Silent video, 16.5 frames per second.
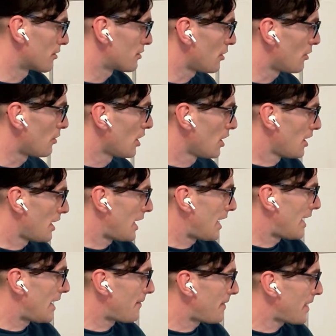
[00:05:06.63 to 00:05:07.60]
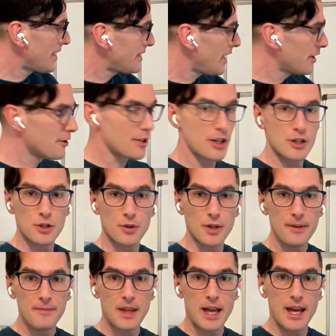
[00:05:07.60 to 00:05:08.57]
So that's how you're going to do
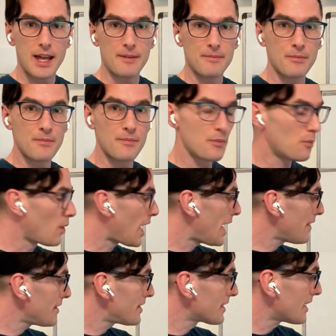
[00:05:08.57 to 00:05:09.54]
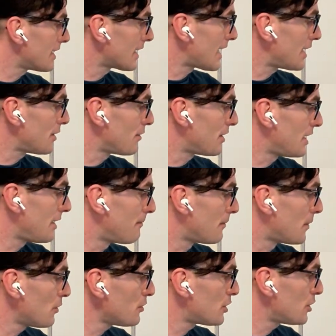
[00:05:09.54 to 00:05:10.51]
it. And why this is going to get you the
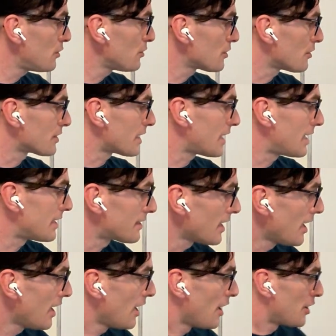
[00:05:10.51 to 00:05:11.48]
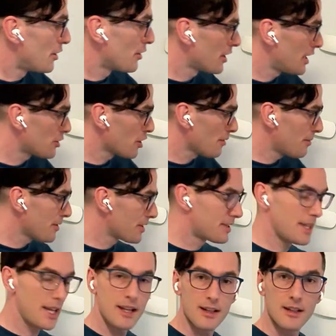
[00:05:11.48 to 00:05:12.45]
most users is you're going to interpret this
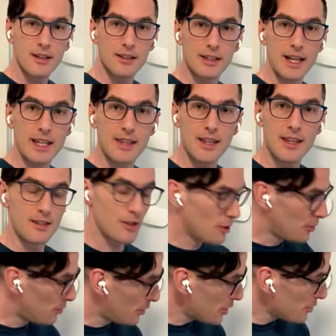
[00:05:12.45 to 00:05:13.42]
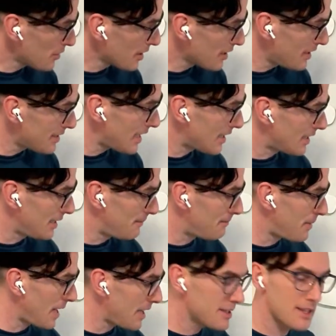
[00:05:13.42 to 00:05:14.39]
data like this. Which one of these had the
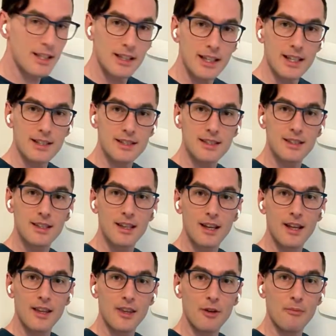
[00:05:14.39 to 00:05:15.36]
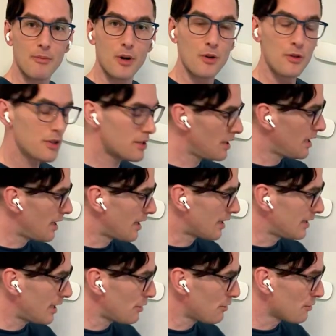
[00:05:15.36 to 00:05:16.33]
best clicks, the most
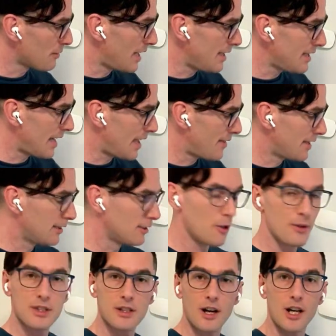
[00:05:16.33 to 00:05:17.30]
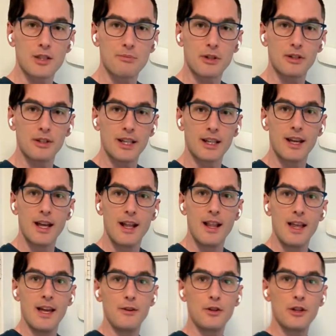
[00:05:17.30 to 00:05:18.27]
click-through rate, and the lowest cost per click?
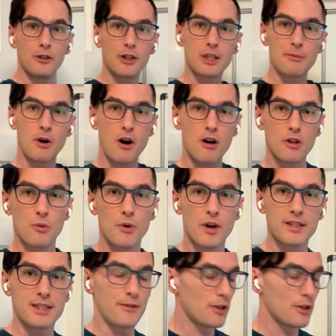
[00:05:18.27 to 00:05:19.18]
You can look at them all at once.